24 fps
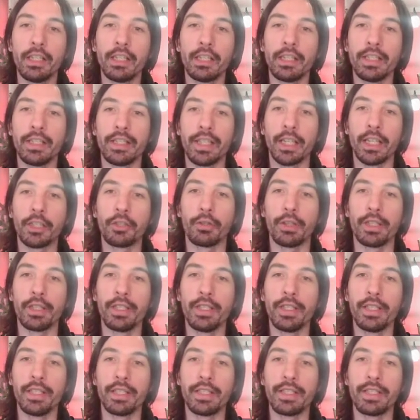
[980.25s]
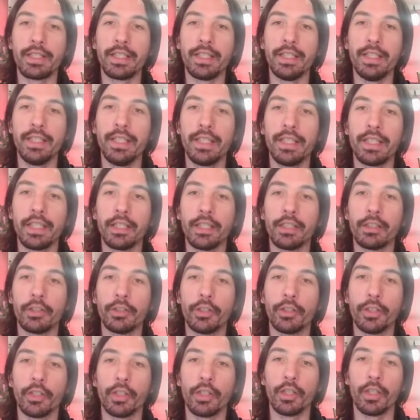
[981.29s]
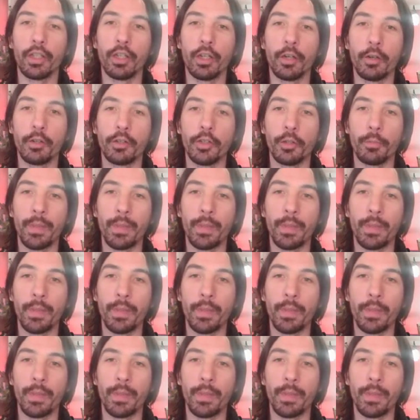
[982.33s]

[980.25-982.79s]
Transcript: is actually seeing the